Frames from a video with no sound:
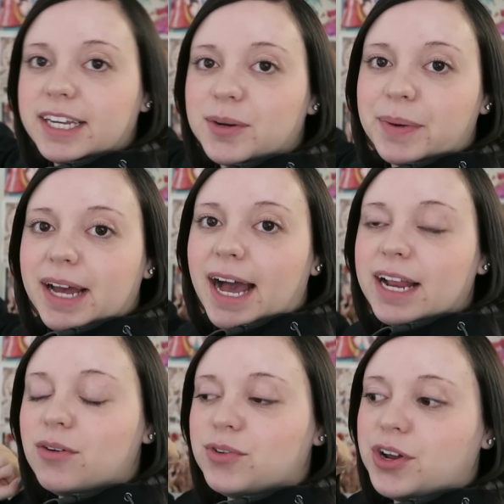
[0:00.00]
here, but
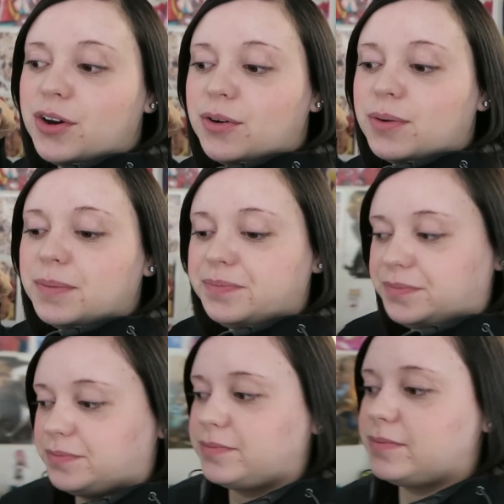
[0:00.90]
I don't know
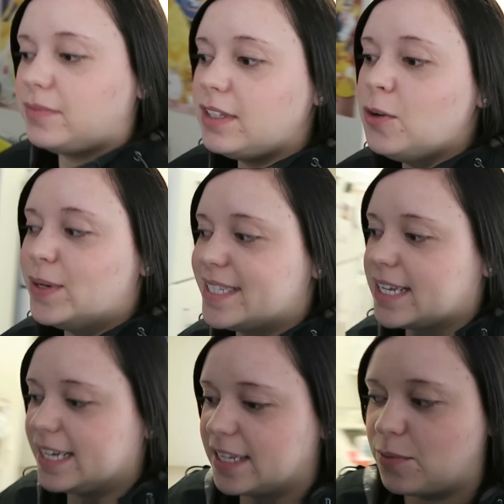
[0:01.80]
what
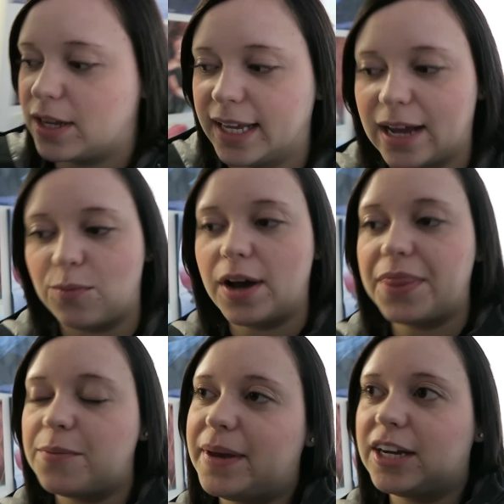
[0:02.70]
size I want. Like I
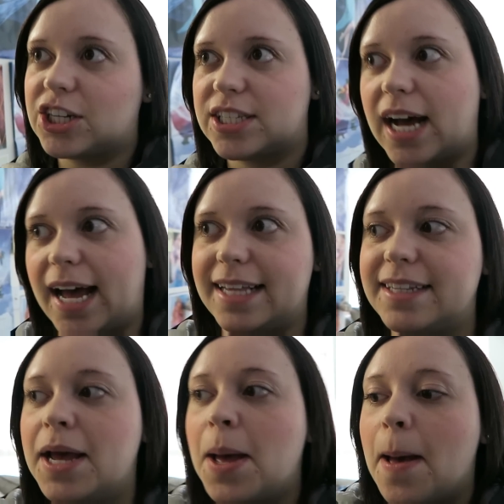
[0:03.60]
want the bigger size,
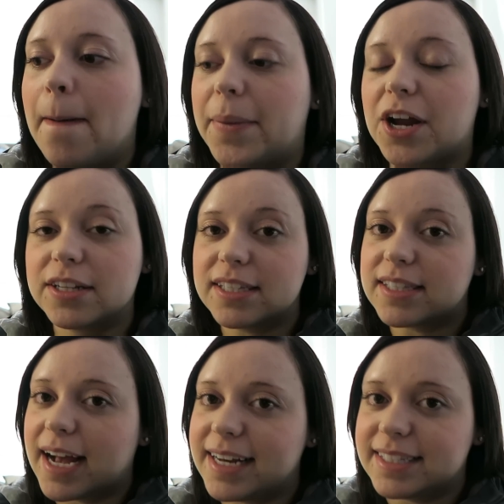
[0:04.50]
but on
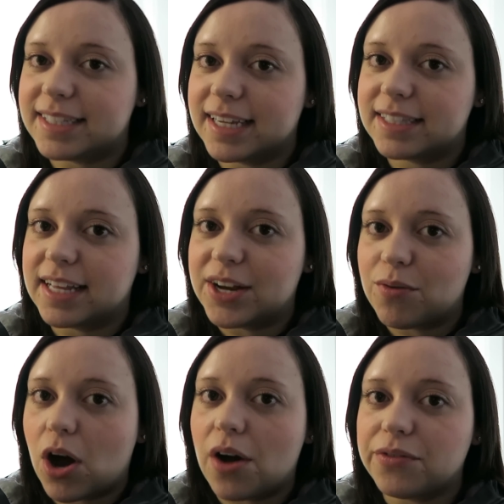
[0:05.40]
Society6 they
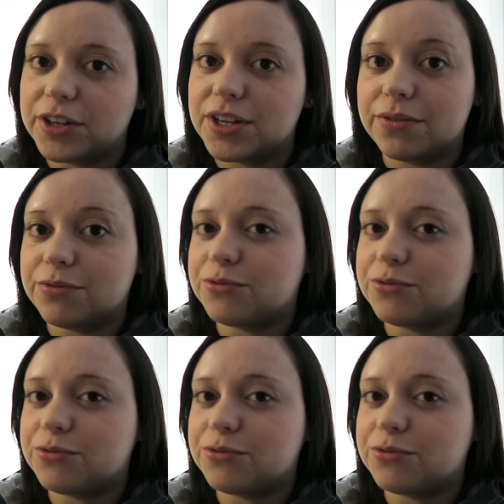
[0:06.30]
don't offer to